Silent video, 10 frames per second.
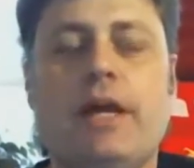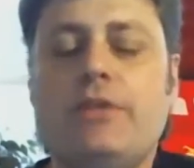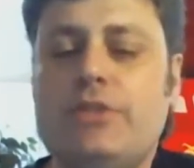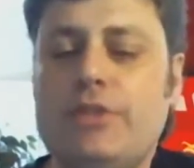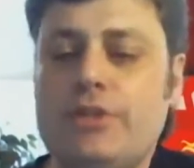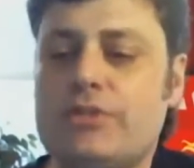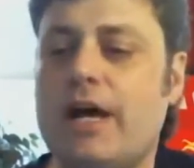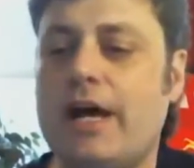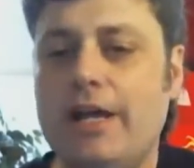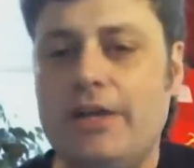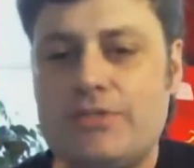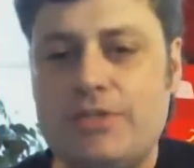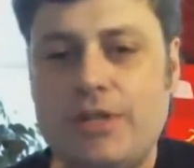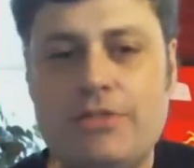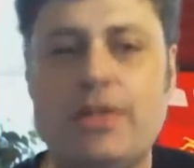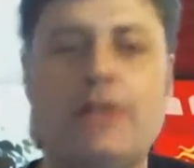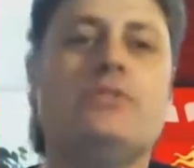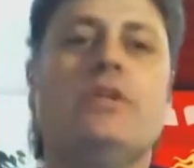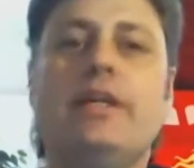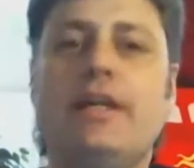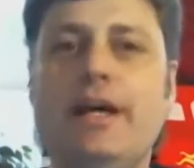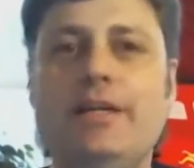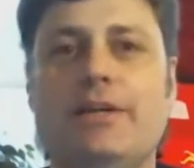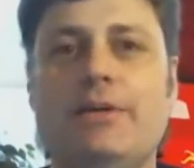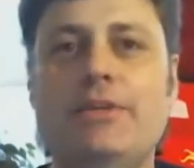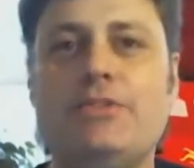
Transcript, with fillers: And I said, this guy is he thinks like I do.